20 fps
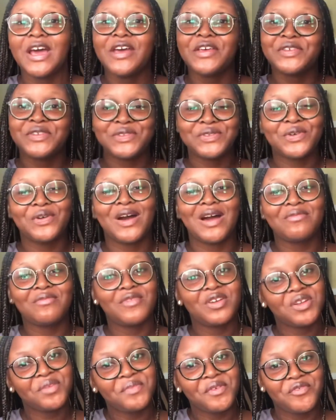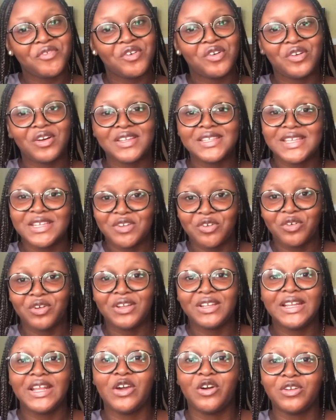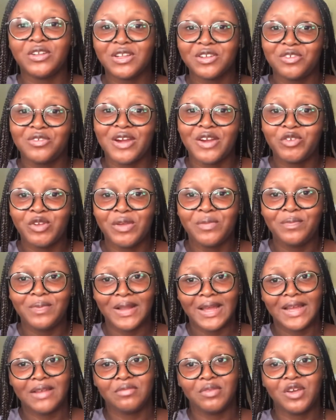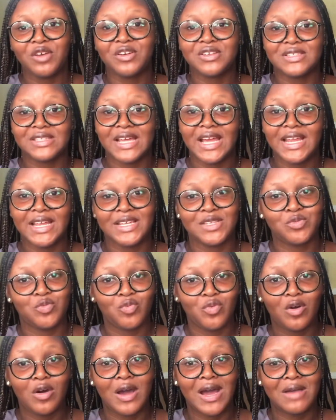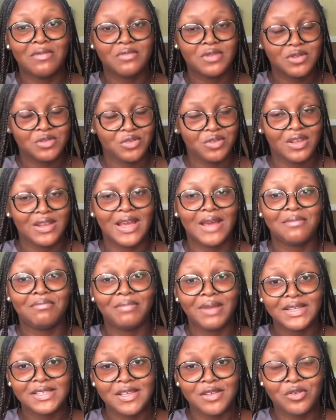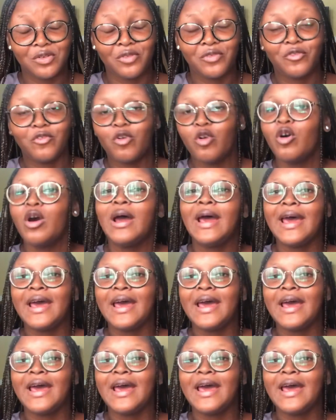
So I'm going to be focusing on the undergraduate plan because that is what I'm a student ambassador for.